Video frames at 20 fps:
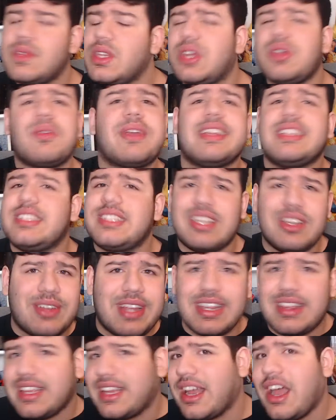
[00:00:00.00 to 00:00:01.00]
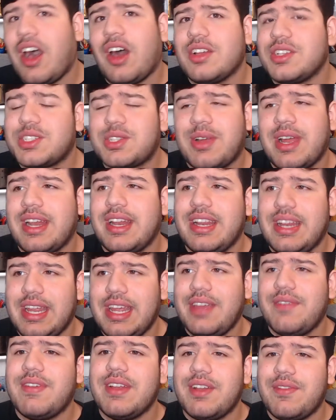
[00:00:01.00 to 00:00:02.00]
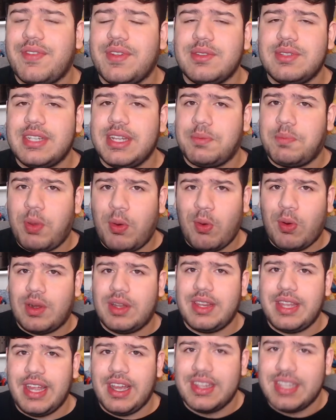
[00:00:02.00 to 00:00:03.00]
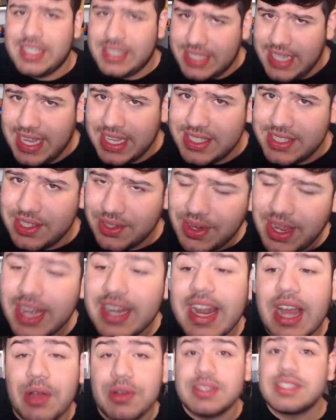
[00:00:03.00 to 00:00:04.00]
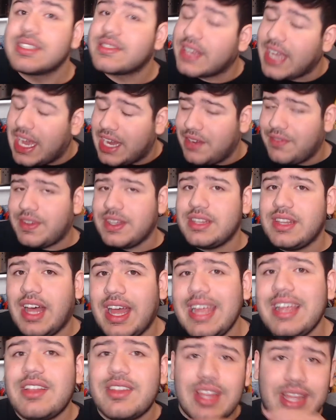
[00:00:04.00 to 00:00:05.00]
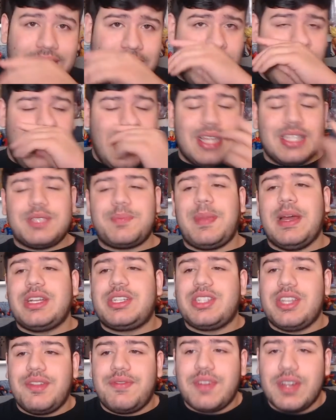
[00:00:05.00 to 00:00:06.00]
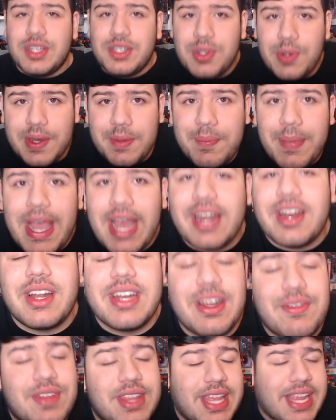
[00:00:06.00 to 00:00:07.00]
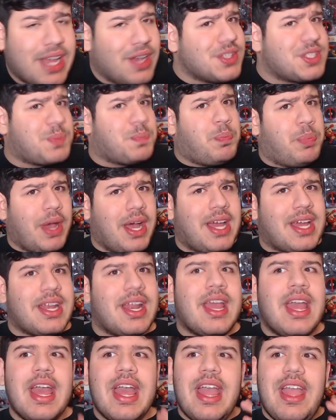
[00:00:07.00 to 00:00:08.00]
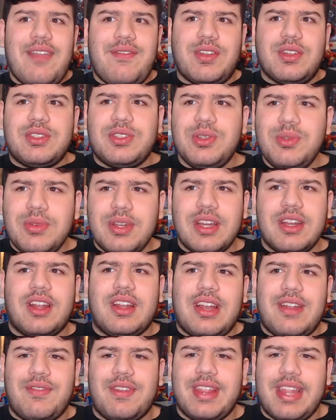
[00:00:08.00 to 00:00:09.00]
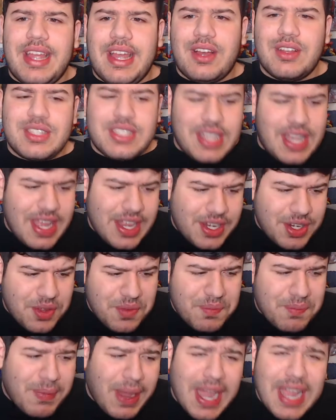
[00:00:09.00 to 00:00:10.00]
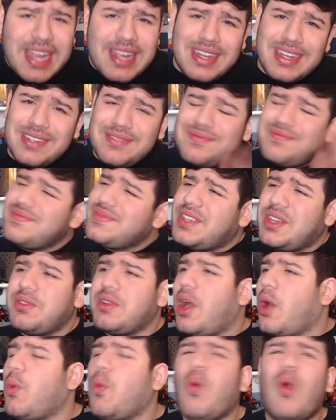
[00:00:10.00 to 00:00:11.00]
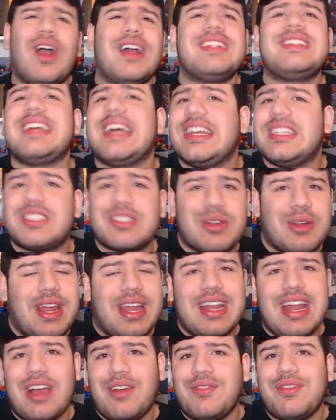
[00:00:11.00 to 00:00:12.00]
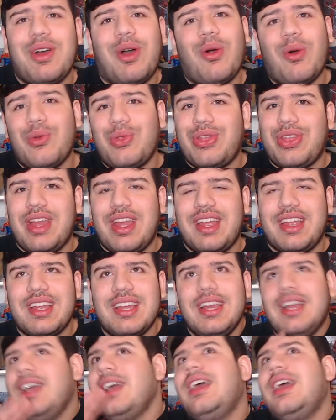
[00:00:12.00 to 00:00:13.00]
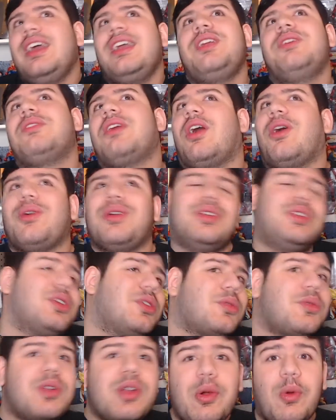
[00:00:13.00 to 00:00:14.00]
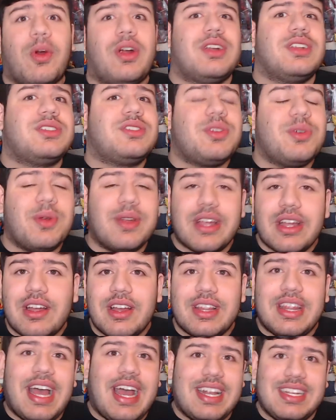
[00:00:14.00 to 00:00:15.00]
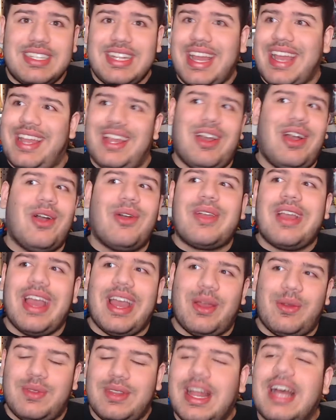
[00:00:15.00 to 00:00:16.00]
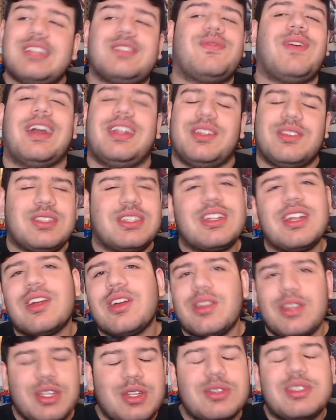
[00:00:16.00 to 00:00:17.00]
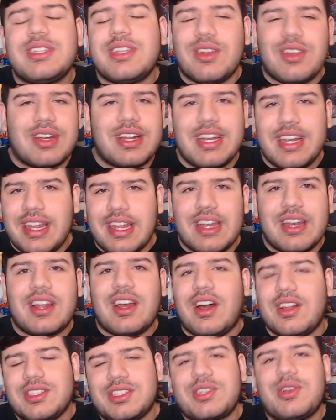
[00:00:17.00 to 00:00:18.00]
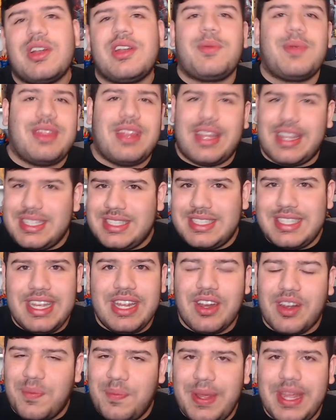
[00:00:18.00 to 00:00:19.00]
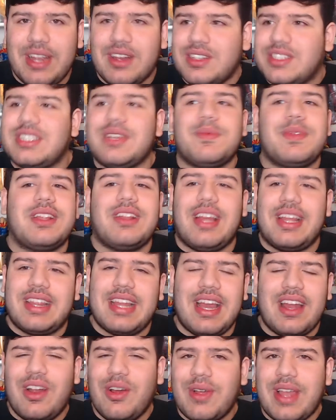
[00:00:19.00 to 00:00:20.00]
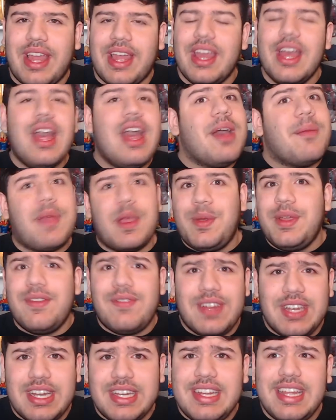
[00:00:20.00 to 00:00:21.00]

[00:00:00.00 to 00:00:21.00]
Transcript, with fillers: you can still get the college credit even if you did poorly on the test. Okay, now it's kind of unlikely, especially if you're doing bad on everything else, but if you do good on everything else and you might, you know, one test grade out of the whole thing, you know, you, you weren't doing good that day. Okay, that's fine. You still you're still gonna get a college credit with like a C or a B or something like that. Okay, maybe even a